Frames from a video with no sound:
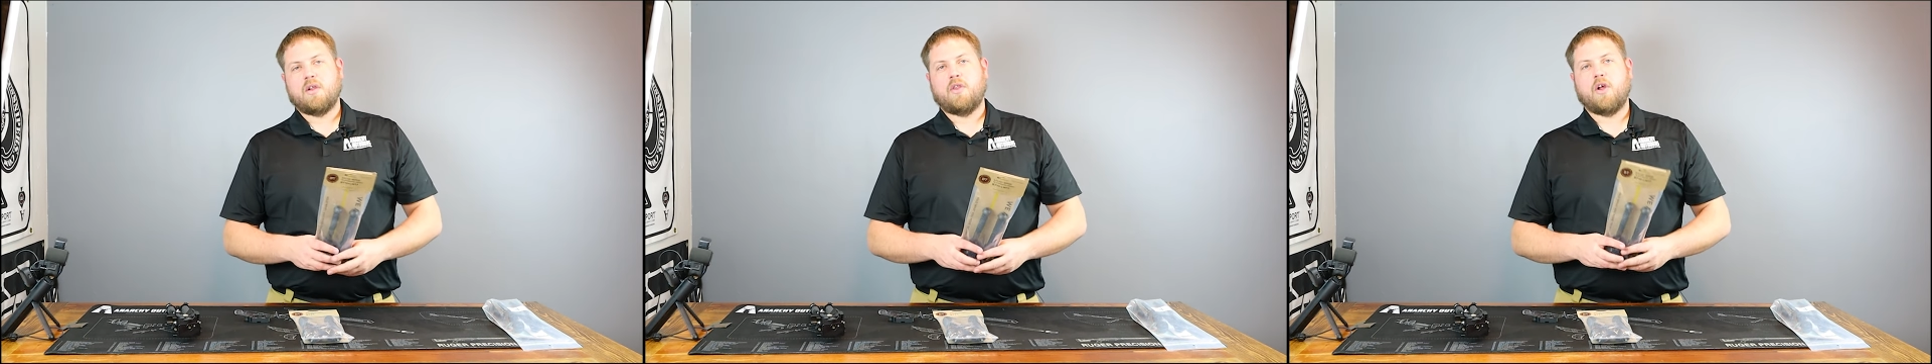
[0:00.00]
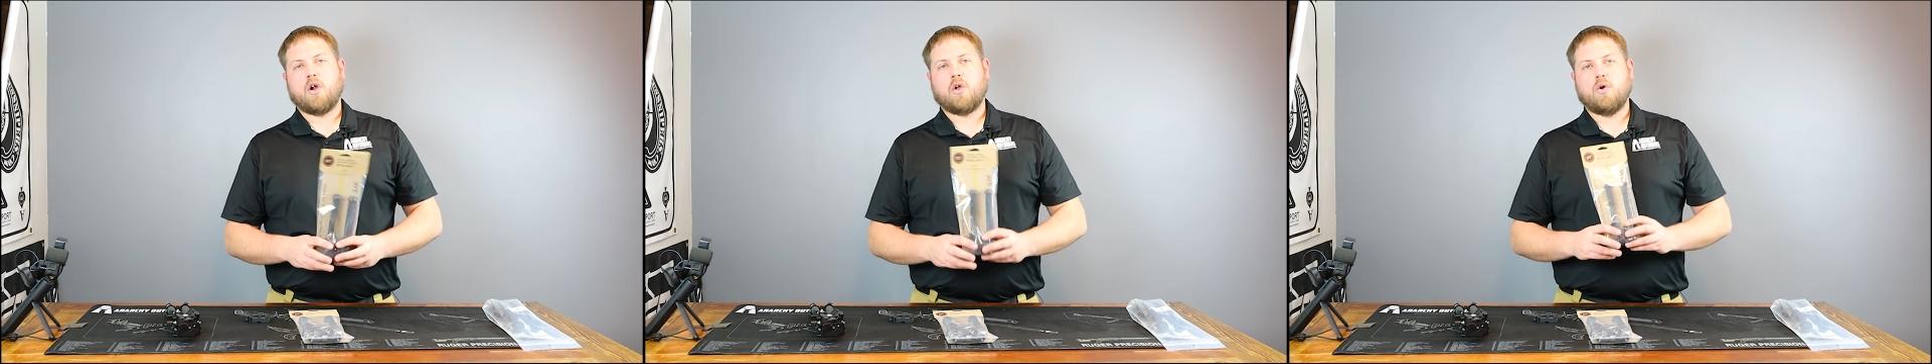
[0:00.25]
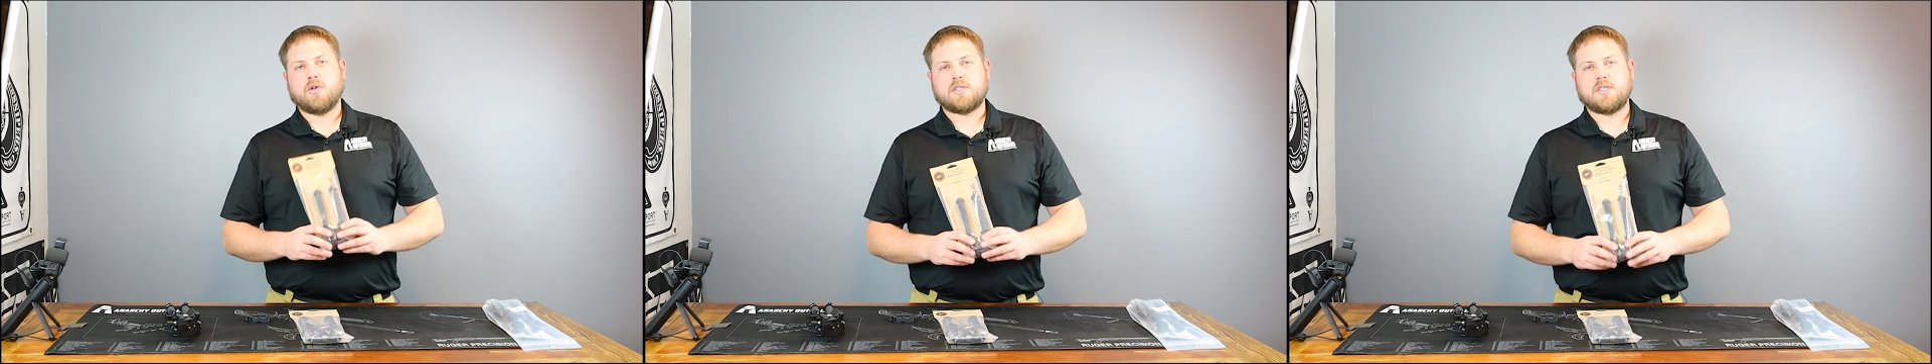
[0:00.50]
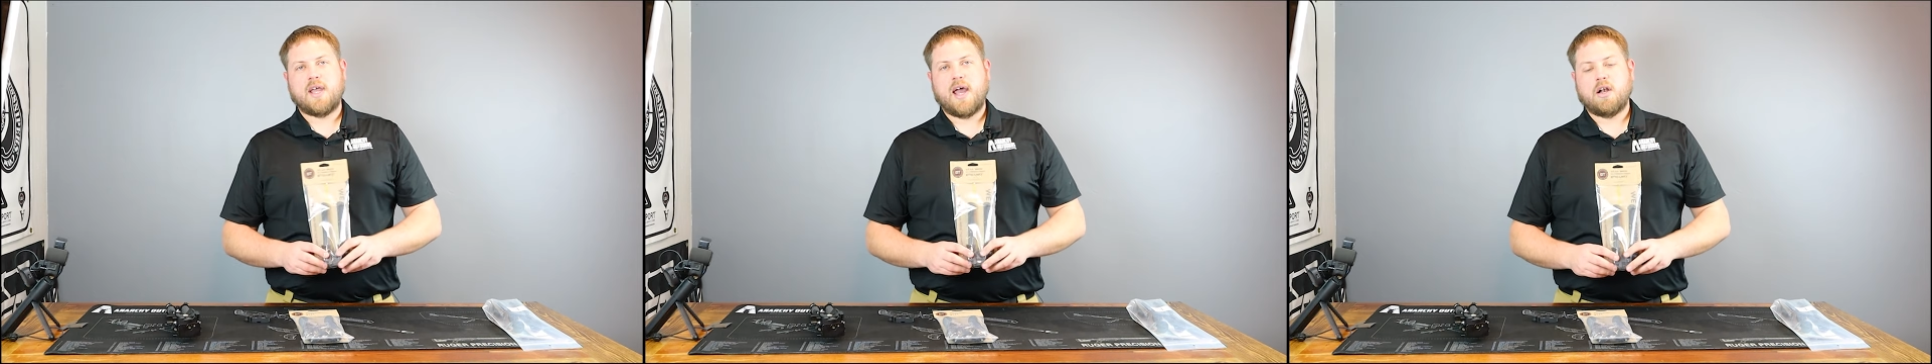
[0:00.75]
their gold
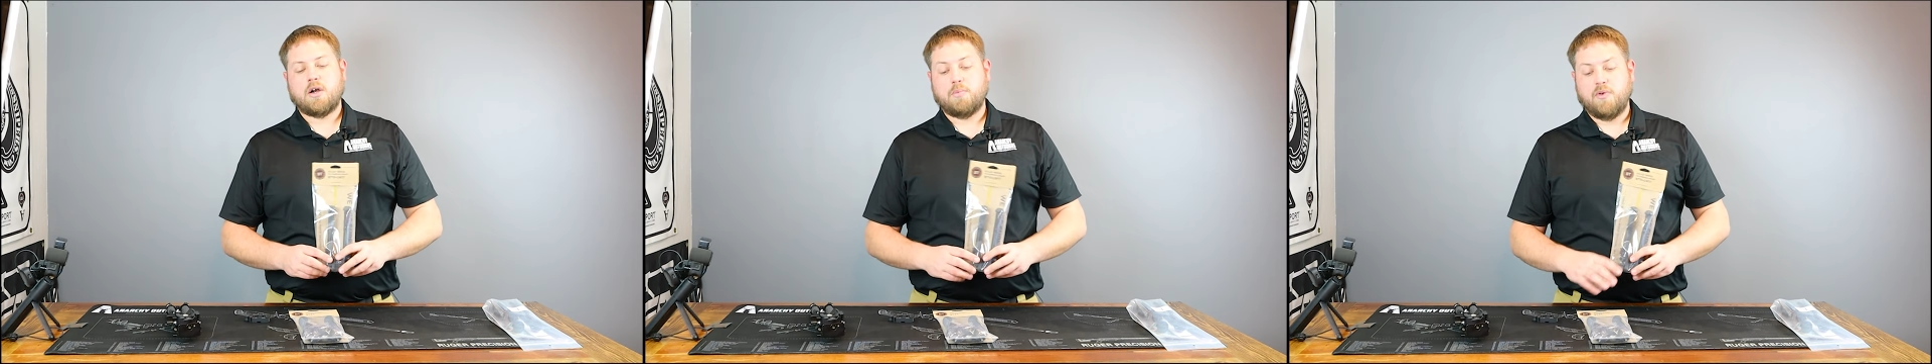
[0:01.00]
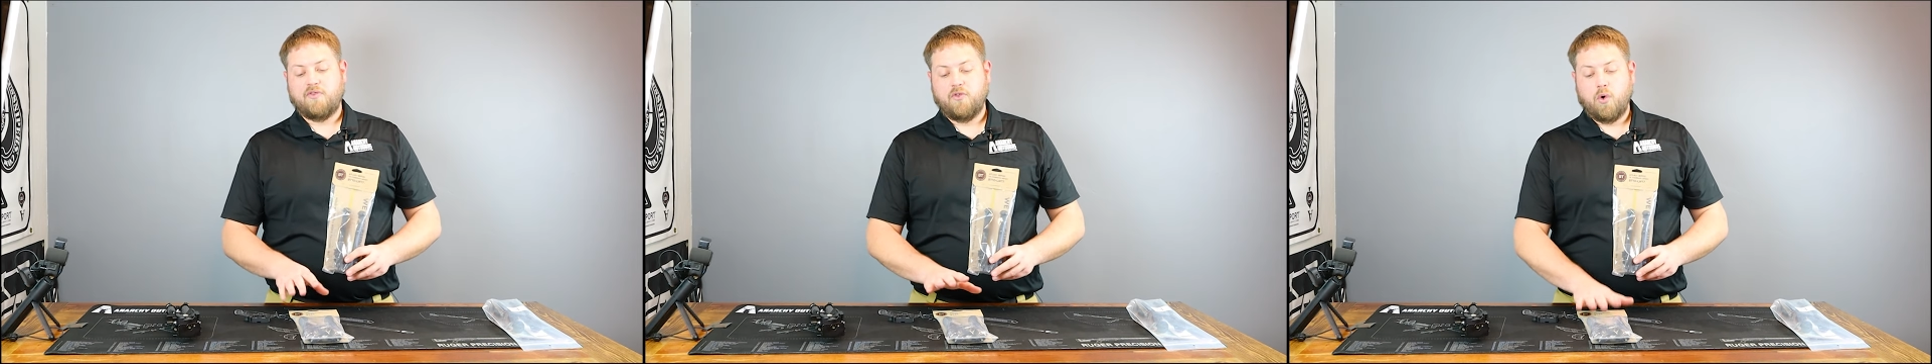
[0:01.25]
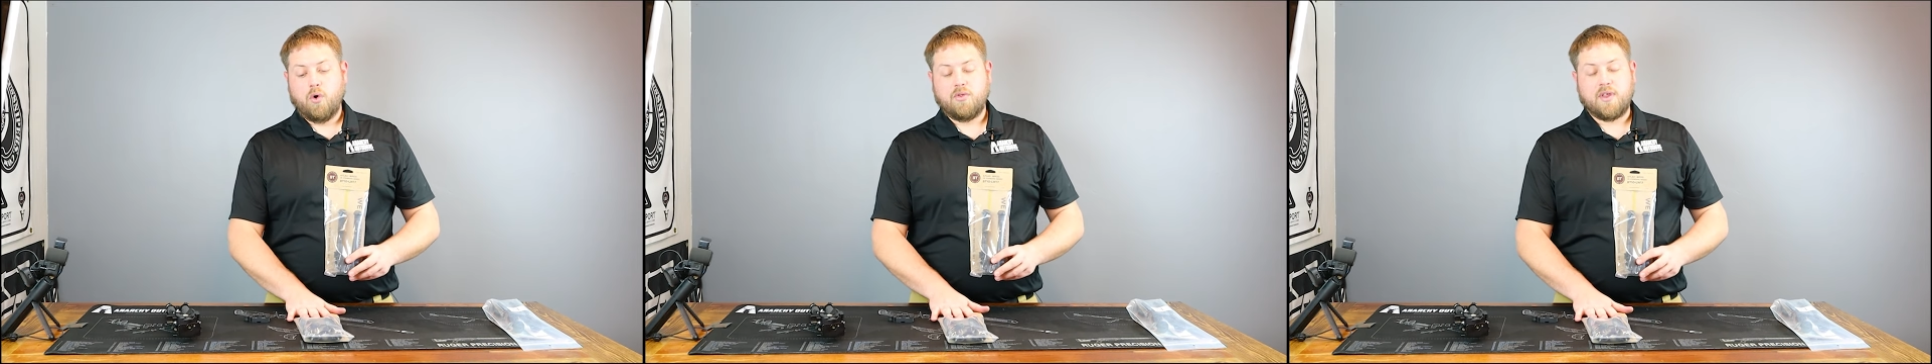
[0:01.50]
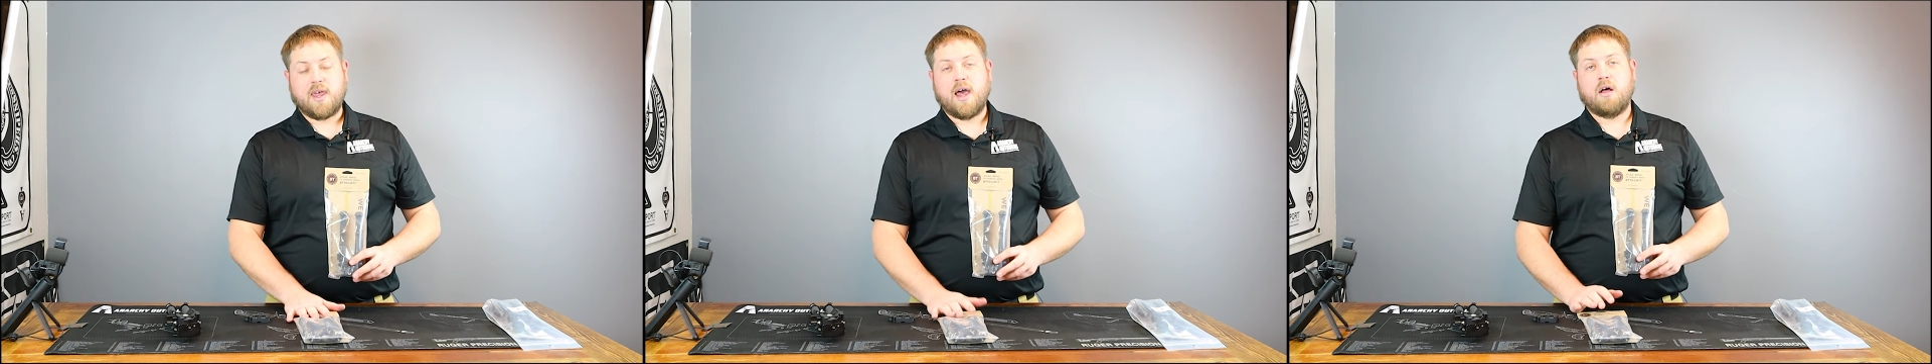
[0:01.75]
standard
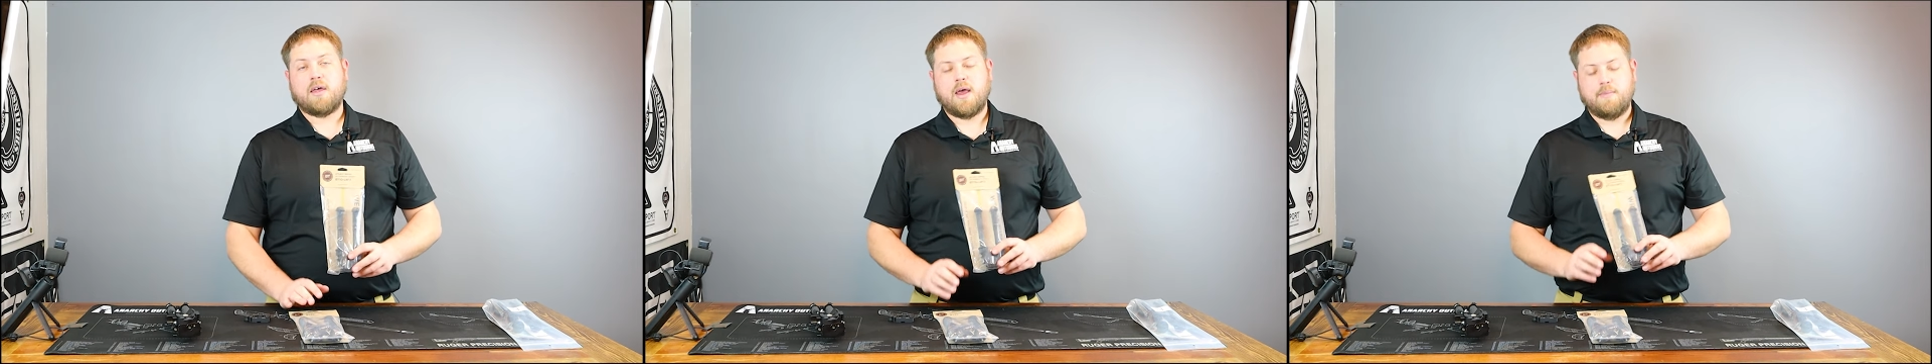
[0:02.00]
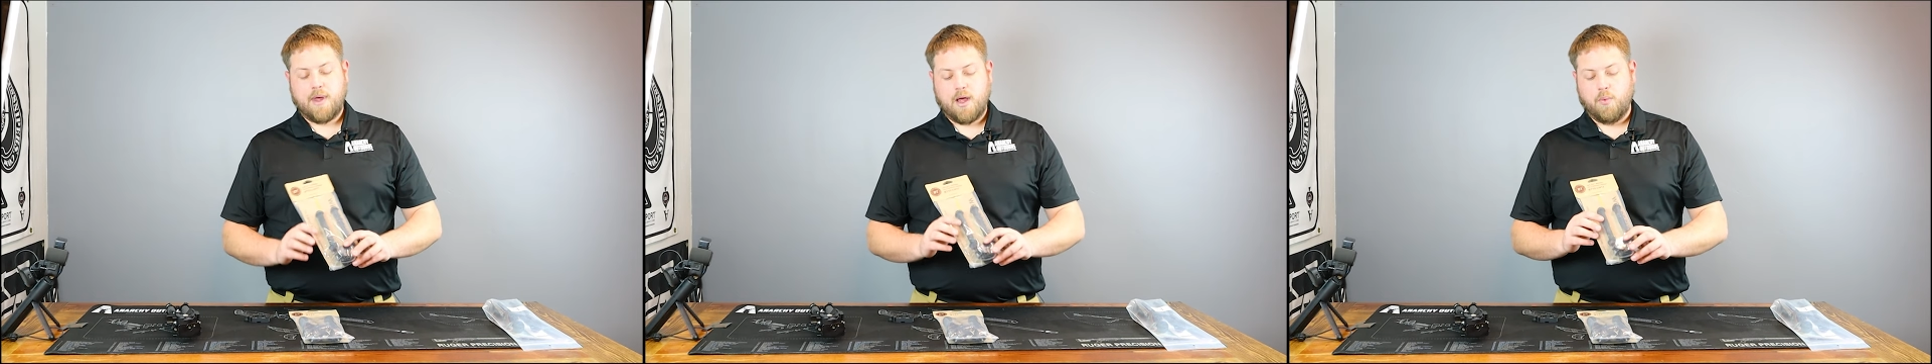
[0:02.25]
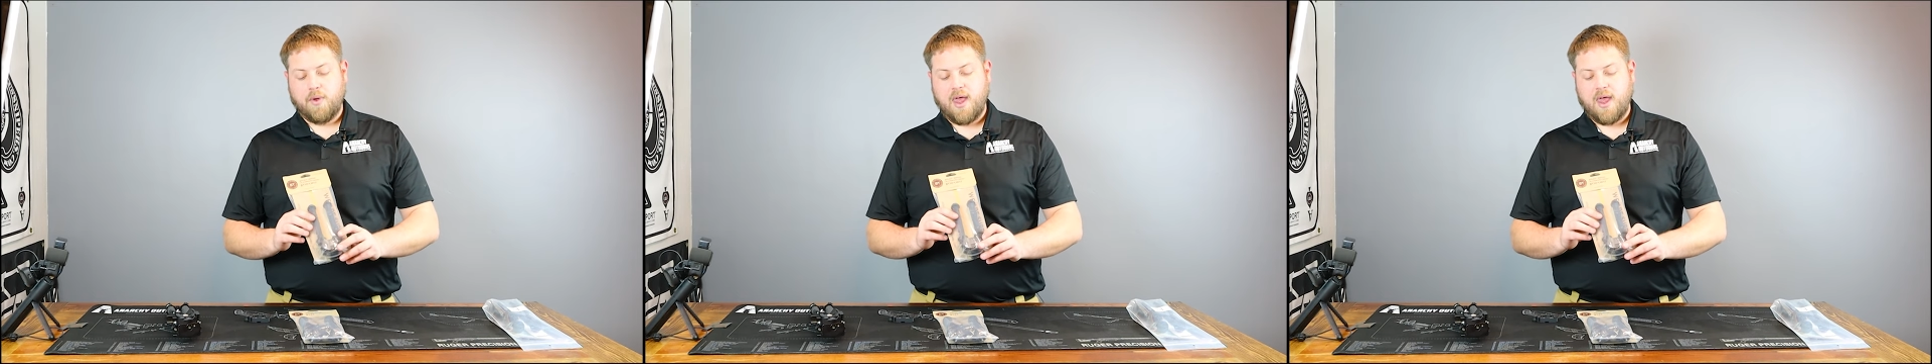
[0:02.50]
before the Cal came out.